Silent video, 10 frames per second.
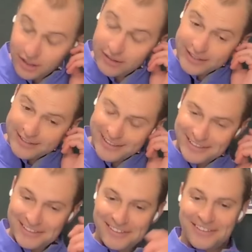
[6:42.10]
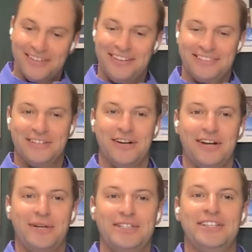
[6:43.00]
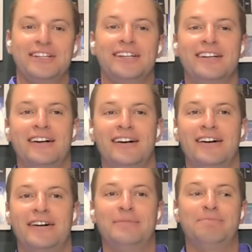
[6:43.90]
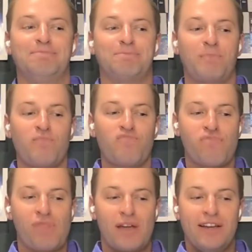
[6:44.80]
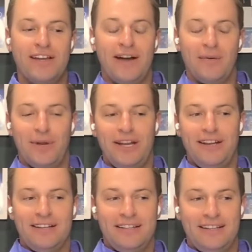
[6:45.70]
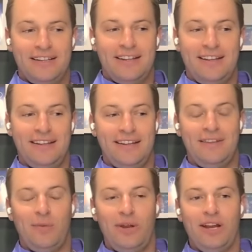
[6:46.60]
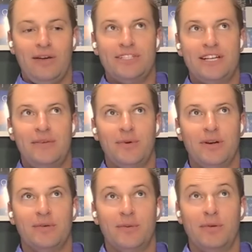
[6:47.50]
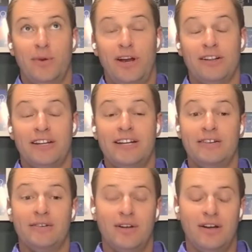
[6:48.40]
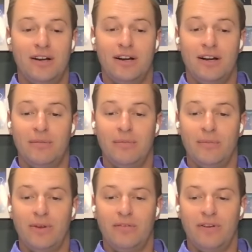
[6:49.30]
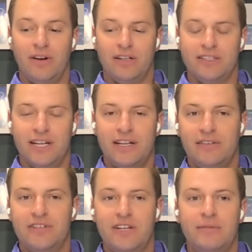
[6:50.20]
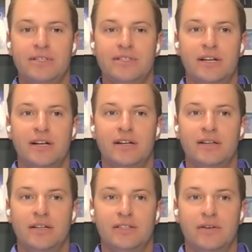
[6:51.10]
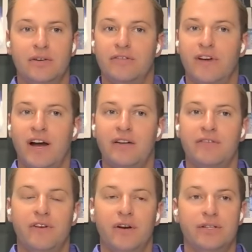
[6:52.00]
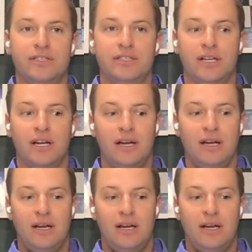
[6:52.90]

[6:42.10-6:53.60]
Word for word: Sure. That's a great question. Yeah, I would say we are lean. Our executive team is a total of 5 folks.